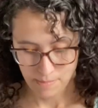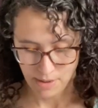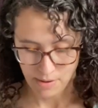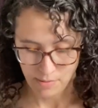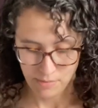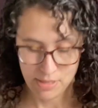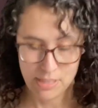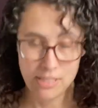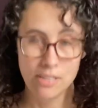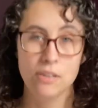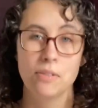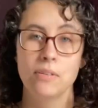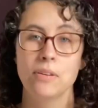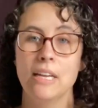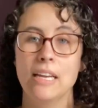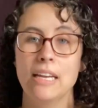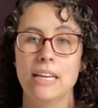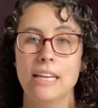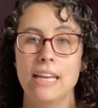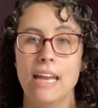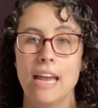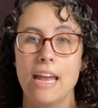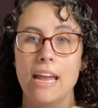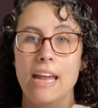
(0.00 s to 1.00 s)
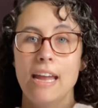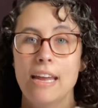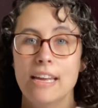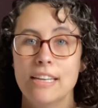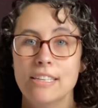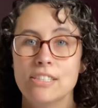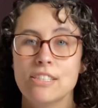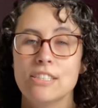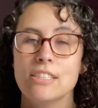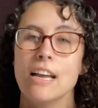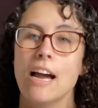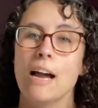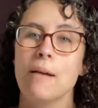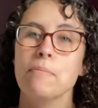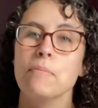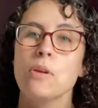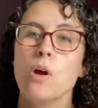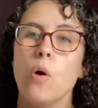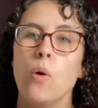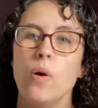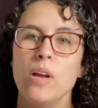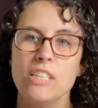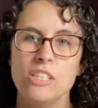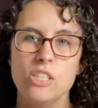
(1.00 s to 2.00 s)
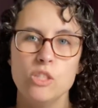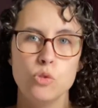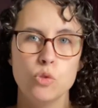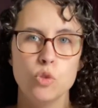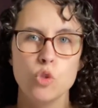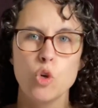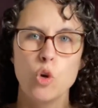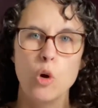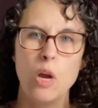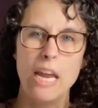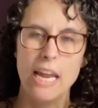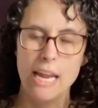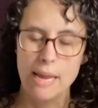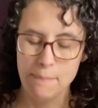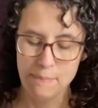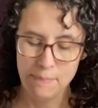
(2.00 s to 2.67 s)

and we don't get gauged, I'm going to scream.